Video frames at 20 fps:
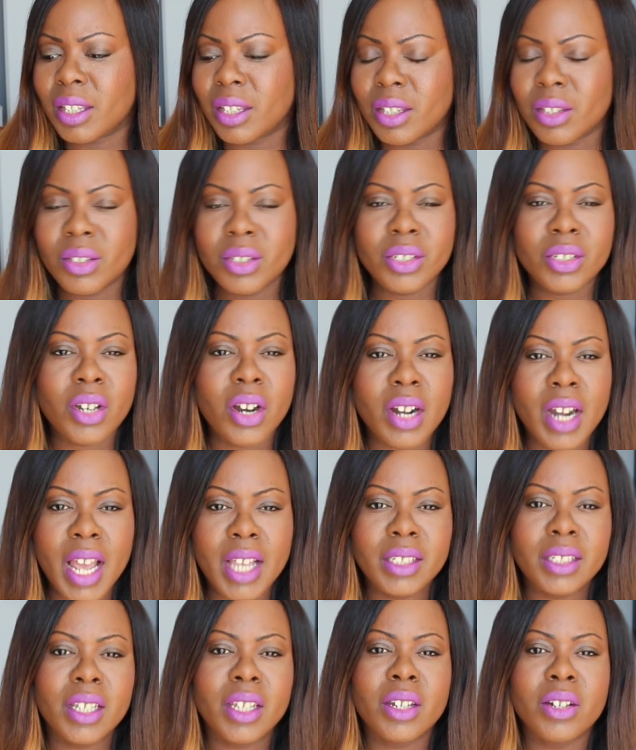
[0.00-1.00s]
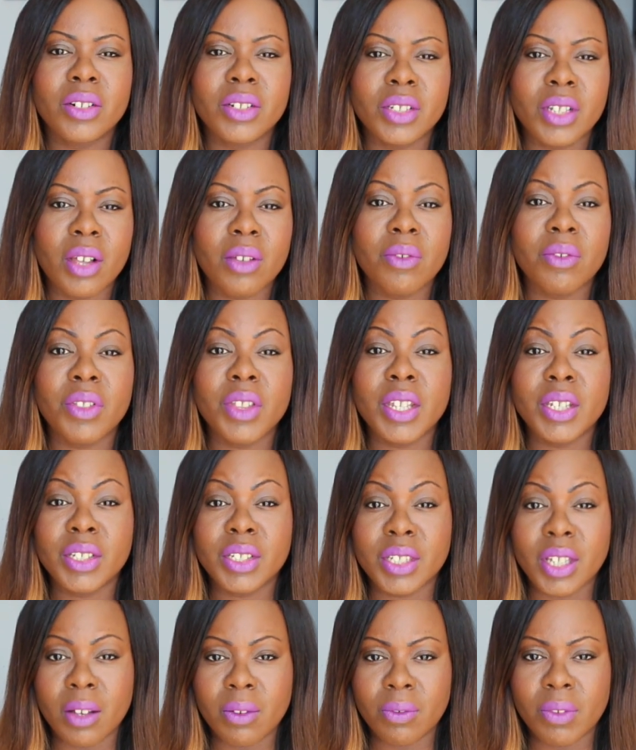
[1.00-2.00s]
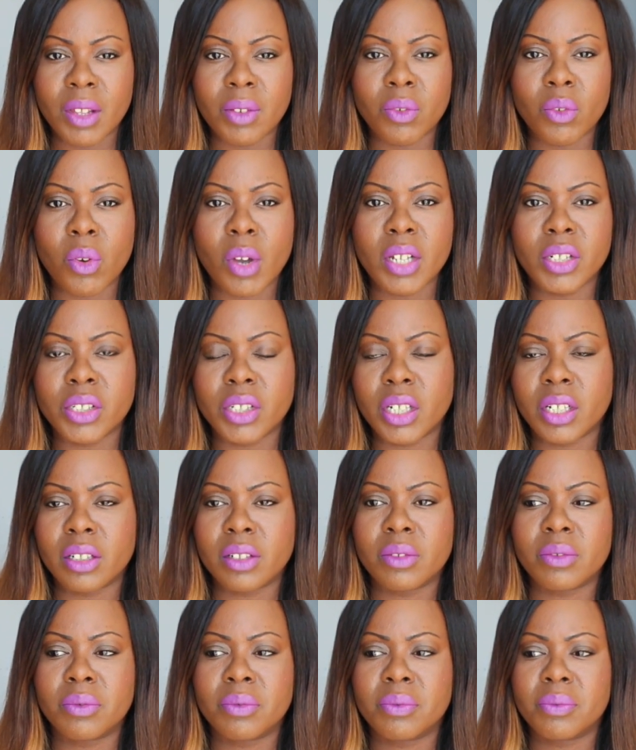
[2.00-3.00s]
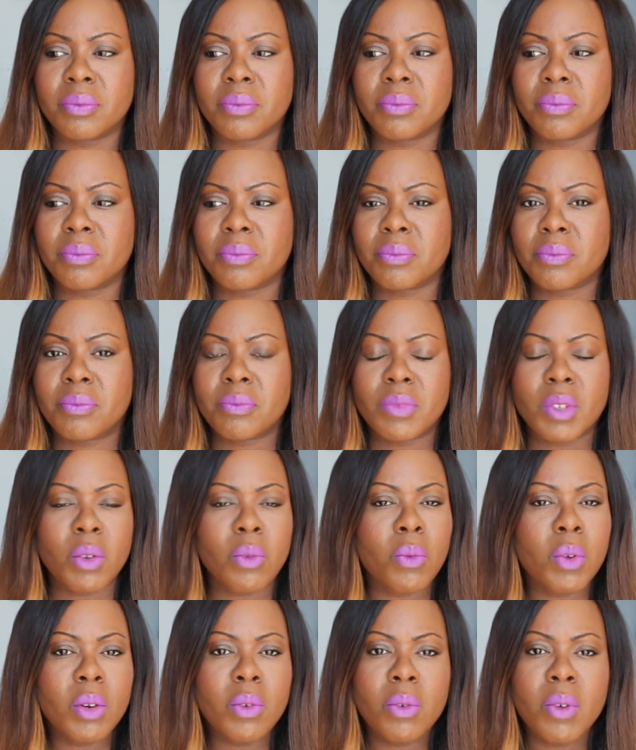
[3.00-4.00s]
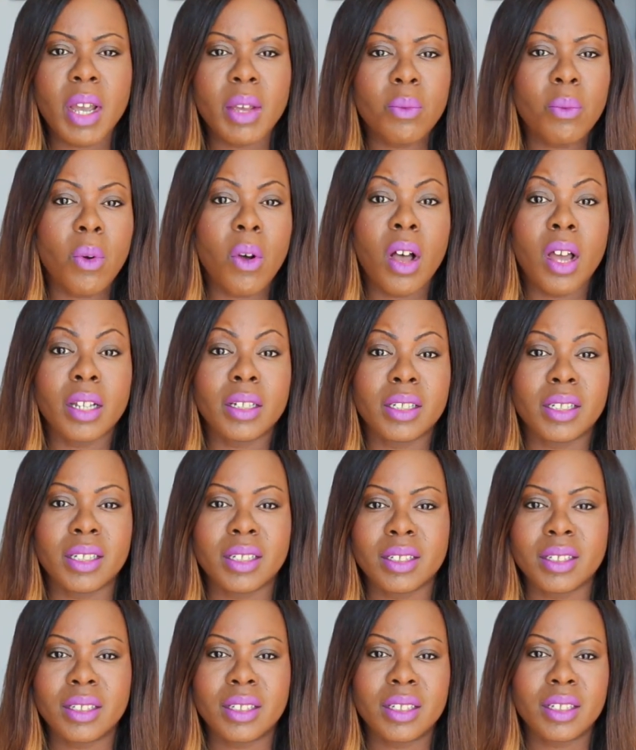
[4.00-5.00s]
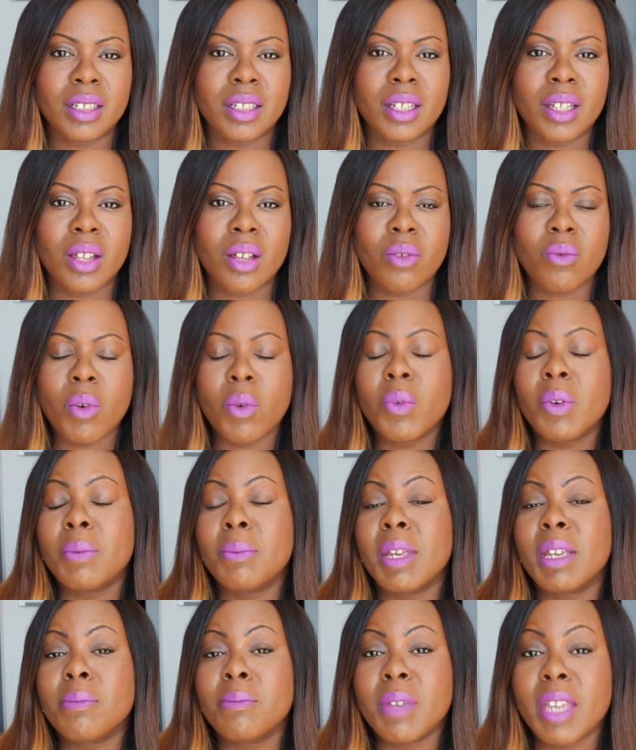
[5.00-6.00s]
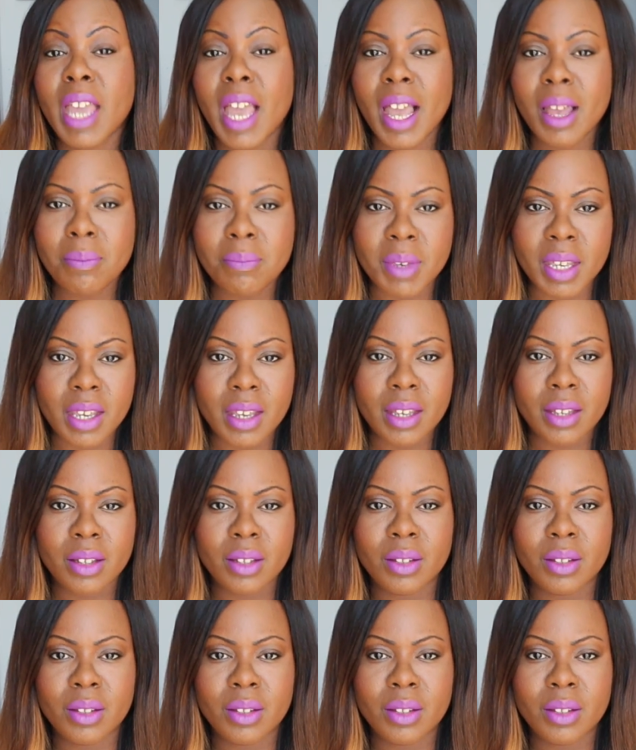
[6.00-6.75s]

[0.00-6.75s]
you start asking yourself this self-love question. What do I want? What would make me happy?